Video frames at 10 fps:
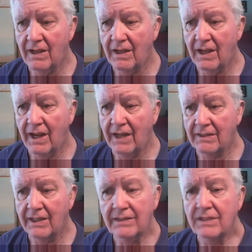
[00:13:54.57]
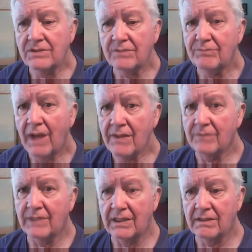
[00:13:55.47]
And it doesn't bother
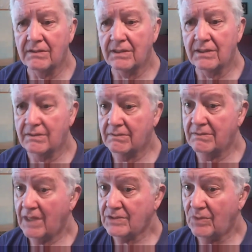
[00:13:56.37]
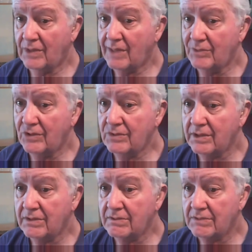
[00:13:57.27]
me that that's what I'm doing.
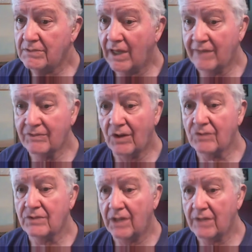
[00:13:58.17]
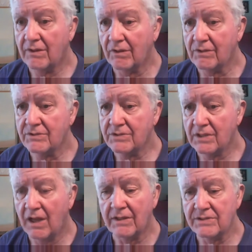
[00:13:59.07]
I have talked to other
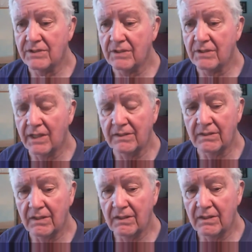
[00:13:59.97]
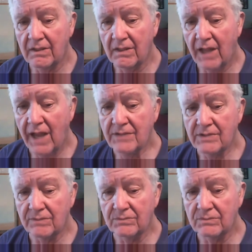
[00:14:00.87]
artists and asked
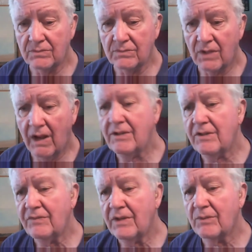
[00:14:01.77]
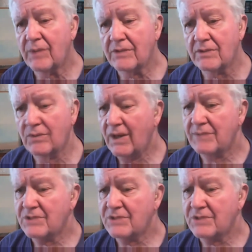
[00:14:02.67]
them, how do you feel about you? Well, I'm just